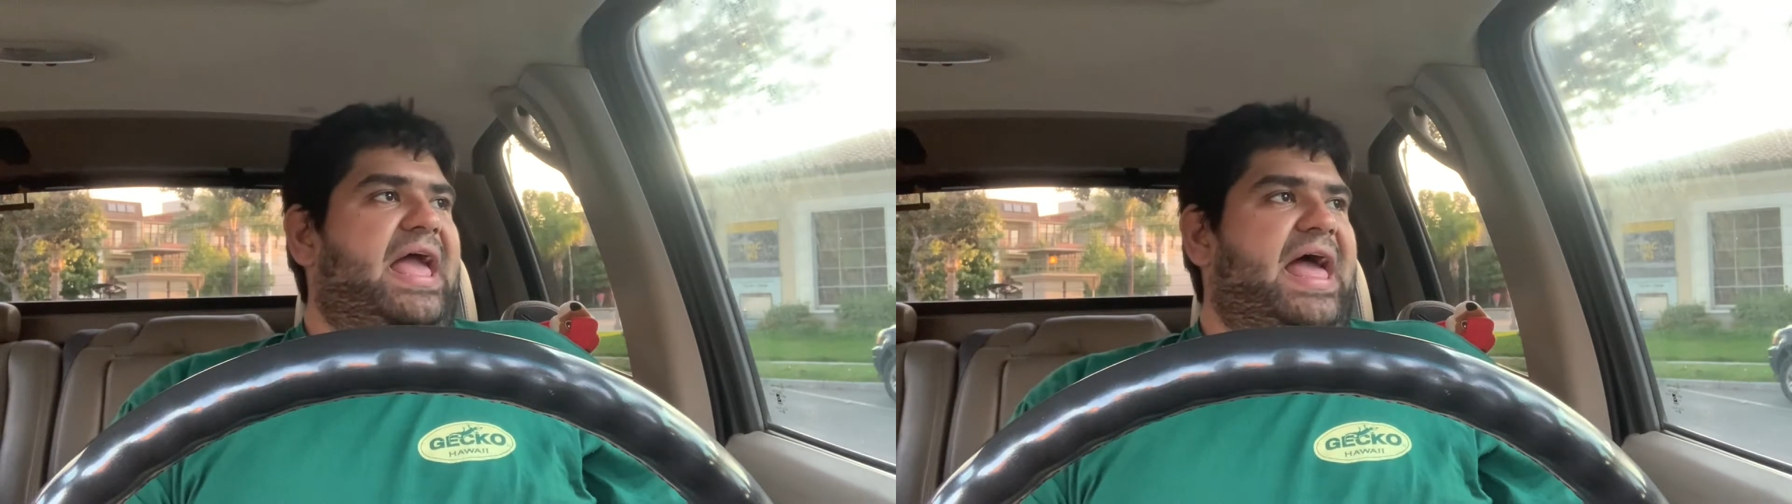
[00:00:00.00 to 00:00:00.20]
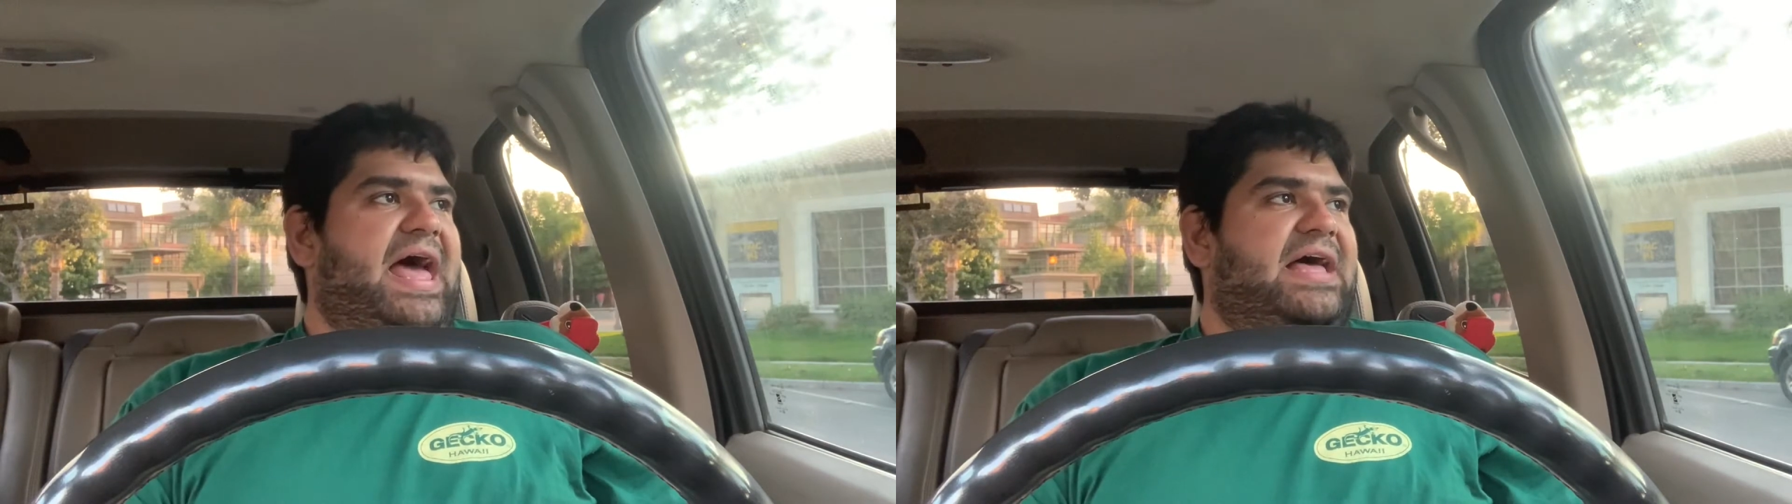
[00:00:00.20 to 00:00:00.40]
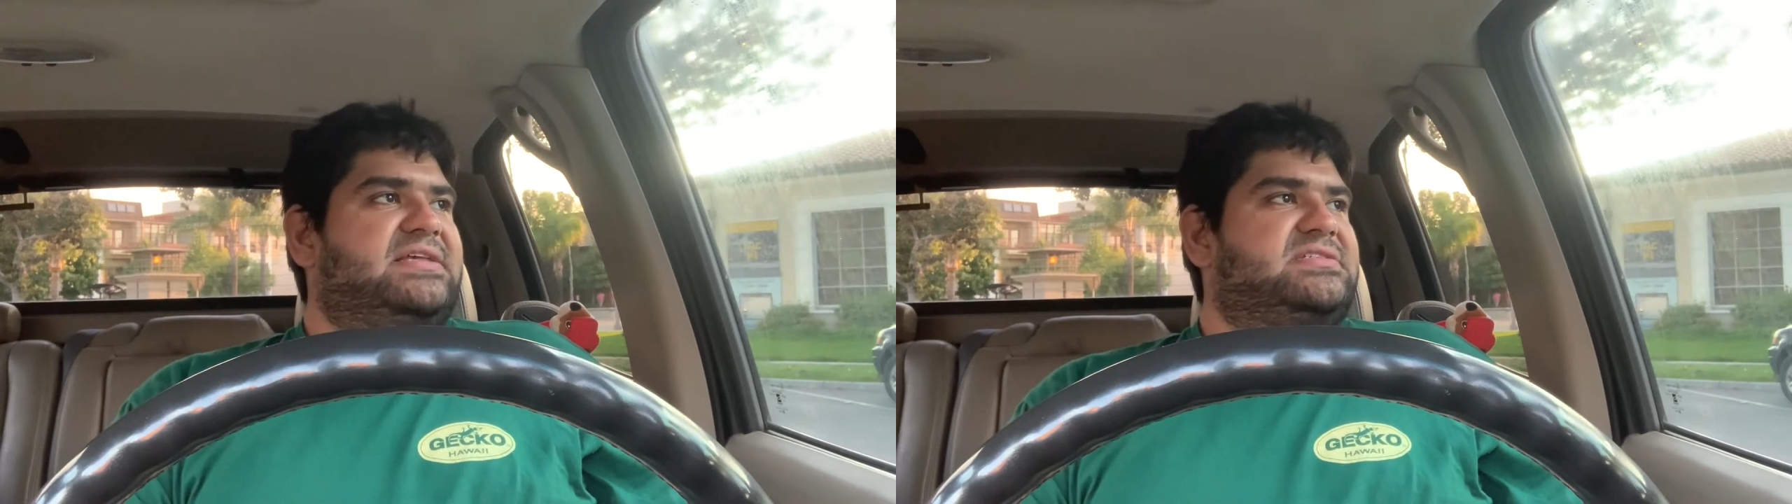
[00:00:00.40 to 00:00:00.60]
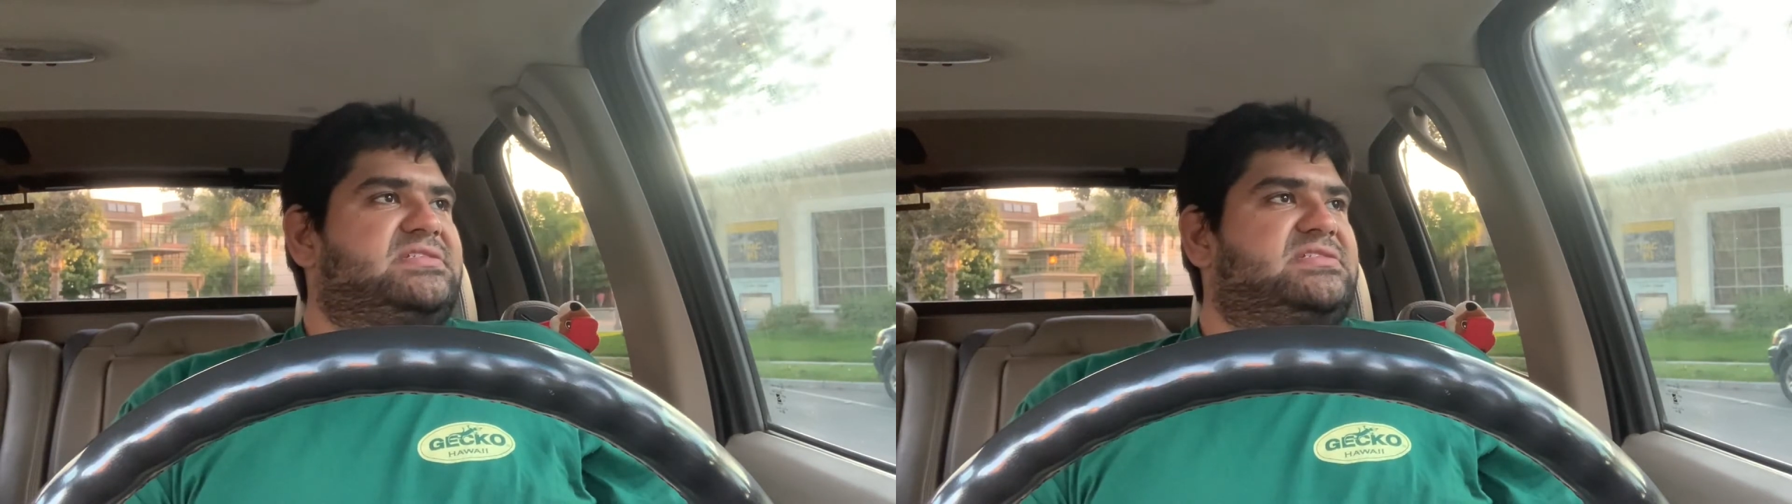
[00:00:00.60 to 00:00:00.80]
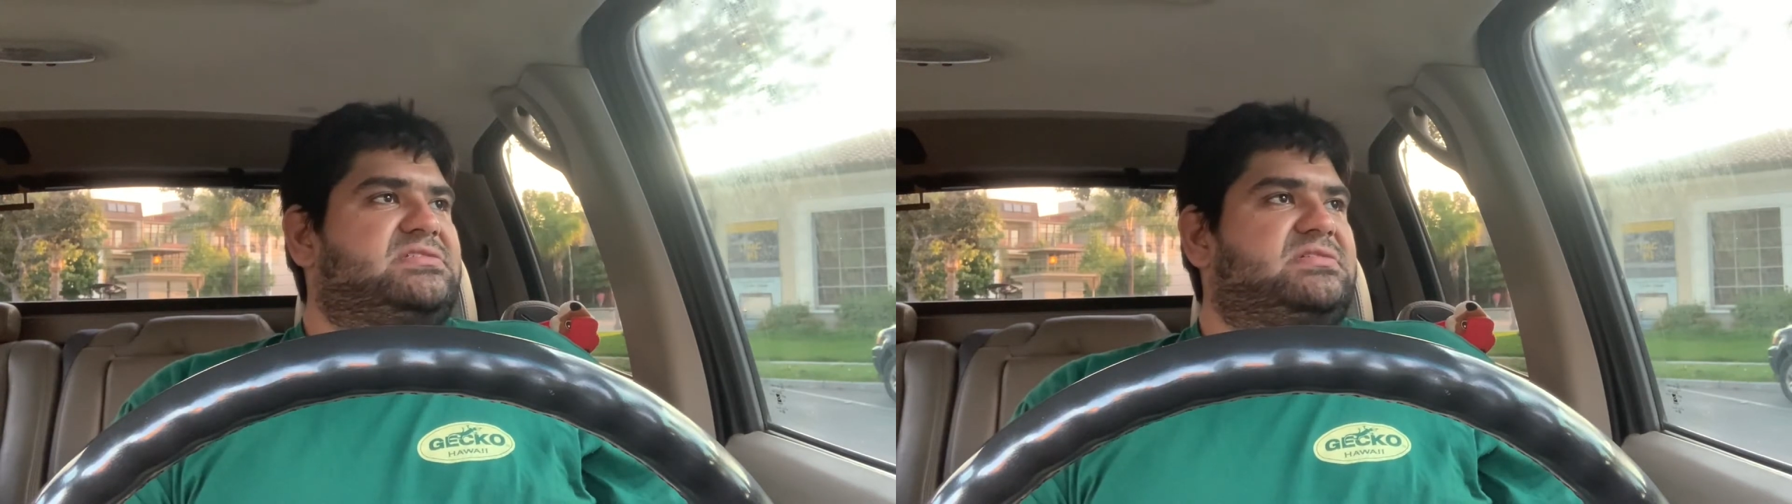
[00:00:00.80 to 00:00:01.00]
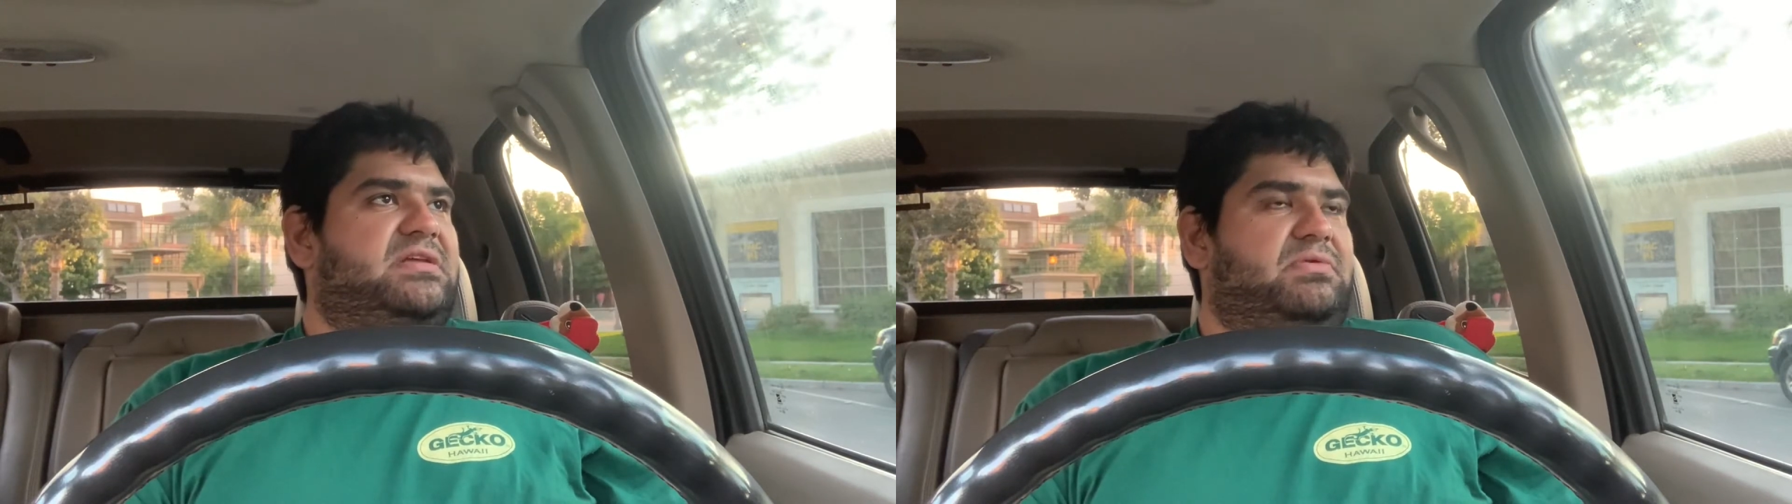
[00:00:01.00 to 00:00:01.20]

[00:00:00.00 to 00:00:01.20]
has,